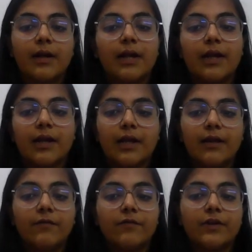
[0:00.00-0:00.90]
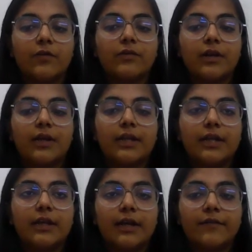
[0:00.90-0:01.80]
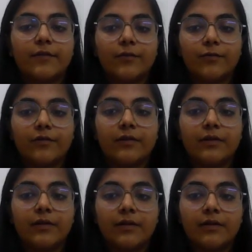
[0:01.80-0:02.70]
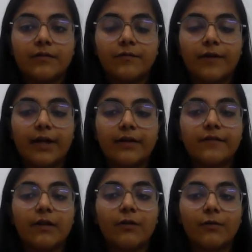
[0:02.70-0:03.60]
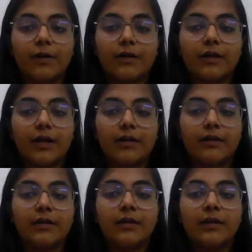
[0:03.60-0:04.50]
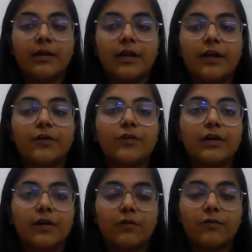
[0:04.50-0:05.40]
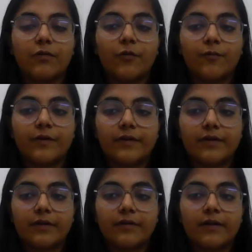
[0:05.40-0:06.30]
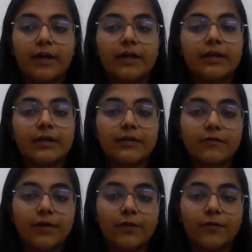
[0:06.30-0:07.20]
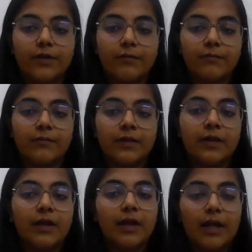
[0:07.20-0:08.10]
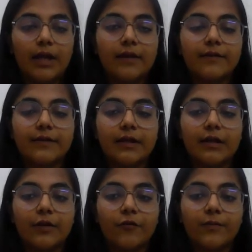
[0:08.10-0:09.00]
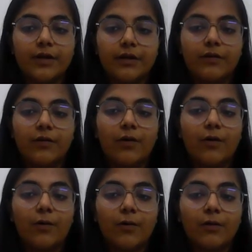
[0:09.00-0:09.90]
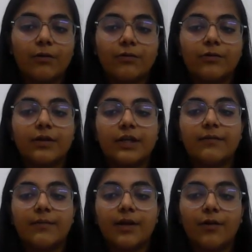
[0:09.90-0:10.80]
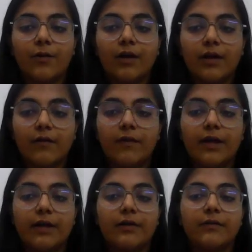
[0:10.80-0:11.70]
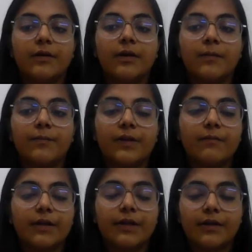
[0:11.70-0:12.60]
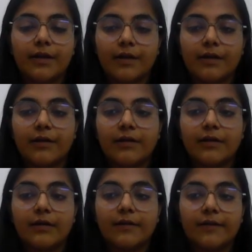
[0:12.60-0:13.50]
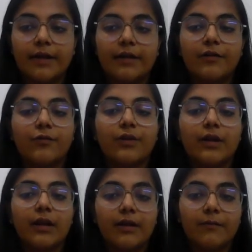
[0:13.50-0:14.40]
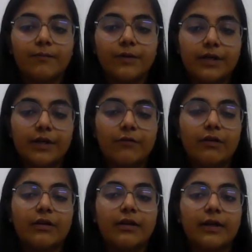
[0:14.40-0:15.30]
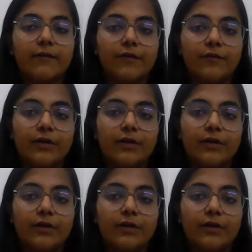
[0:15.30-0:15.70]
A without any excuse fires a loaded cannon into a crowd of persons and kills one of them. A is guilty of murder, although he may not have had a premeditated design to kill any particular individual.